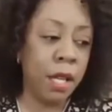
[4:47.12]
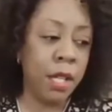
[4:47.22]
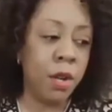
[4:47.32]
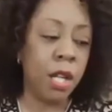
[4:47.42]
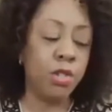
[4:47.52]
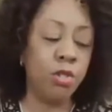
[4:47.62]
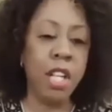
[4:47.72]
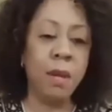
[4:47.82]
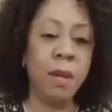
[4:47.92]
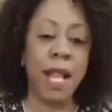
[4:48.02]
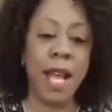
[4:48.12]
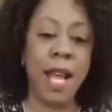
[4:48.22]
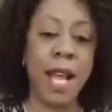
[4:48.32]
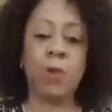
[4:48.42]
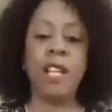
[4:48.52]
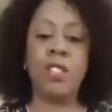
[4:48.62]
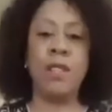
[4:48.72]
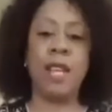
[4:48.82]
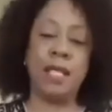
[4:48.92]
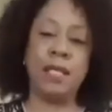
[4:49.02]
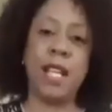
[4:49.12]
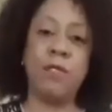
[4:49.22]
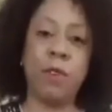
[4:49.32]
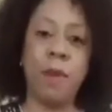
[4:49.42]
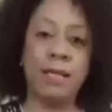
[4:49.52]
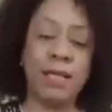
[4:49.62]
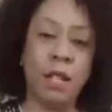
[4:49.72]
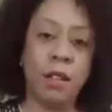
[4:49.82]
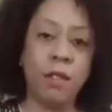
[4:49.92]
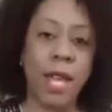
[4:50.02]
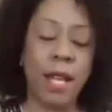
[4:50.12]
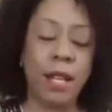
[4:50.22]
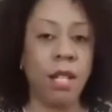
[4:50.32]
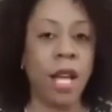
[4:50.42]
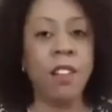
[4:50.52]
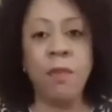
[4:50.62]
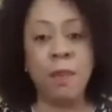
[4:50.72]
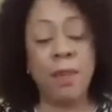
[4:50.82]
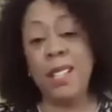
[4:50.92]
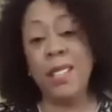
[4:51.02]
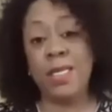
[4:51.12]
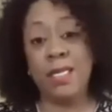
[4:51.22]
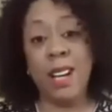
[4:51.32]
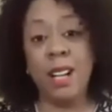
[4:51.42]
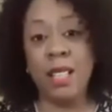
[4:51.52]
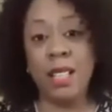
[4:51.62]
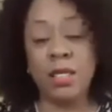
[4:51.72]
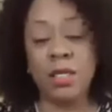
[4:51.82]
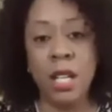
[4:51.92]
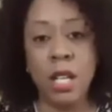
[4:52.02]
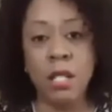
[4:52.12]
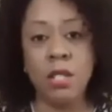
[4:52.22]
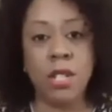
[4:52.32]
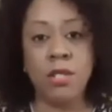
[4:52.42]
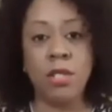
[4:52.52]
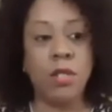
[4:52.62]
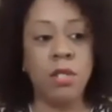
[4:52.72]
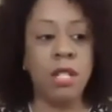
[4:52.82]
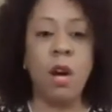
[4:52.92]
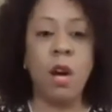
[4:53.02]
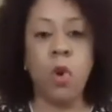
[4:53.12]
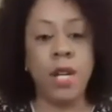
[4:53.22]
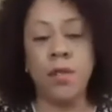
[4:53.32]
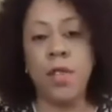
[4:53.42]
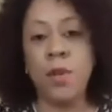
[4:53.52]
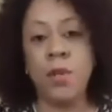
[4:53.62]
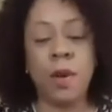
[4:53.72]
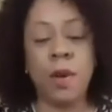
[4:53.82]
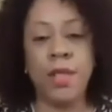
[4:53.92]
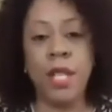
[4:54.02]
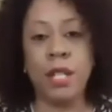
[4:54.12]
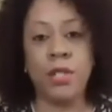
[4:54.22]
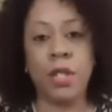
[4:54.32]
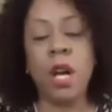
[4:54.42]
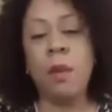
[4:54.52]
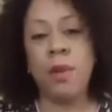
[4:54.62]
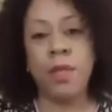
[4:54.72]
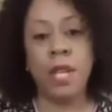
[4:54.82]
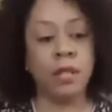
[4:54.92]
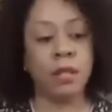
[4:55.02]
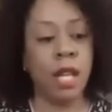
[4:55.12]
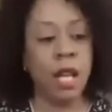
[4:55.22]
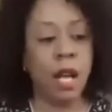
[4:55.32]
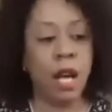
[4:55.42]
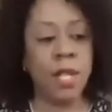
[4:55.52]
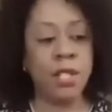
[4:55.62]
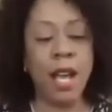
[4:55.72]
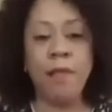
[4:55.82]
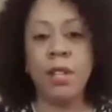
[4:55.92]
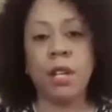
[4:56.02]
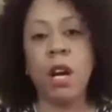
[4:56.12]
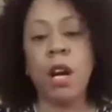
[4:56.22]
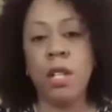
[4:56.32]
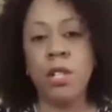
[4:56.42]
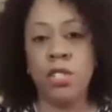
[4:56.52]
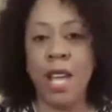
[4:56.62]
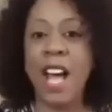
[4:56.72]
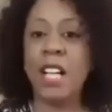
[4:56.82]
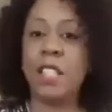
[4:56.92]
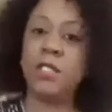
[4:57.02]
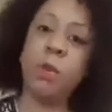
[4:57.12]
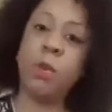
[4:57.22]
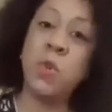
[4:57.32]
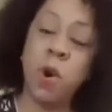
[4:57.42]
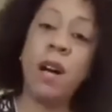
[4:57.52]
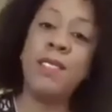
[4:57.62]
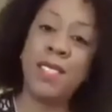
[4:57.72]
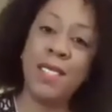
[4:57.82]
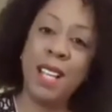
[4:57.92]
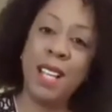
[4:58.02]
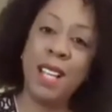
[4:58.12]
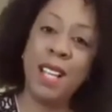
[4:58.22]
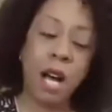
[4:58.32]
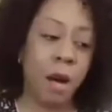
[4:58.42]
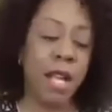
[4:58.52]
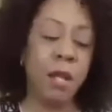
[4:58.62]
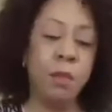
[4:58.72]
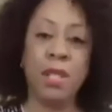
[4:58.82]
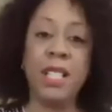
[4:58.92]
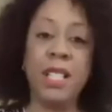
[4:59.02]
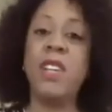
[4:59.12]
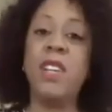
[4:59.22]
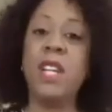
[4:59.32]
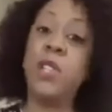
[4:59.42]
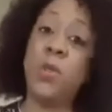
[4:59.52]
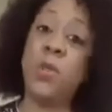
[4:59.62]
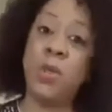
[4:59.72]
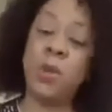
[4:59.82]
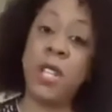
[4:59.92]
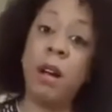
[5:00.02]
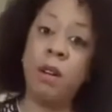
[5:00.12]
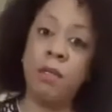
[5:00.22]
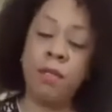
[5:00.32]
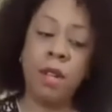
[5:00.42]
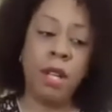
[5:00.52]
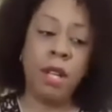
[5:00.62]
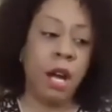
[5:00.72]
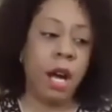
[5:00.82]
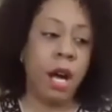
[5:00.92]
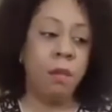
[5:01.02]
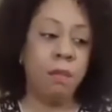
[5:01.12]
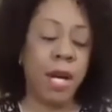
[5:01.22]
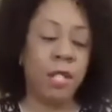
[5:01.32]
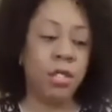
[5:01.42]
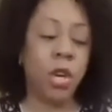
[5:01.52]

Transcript: you know a dream and an aspiration that I set for myself that a lot of my peers and colleagues just did not want to do. So I think it's a couple things. Um, it's having the courage to ask for what you want um, and believing in your yourself, um, but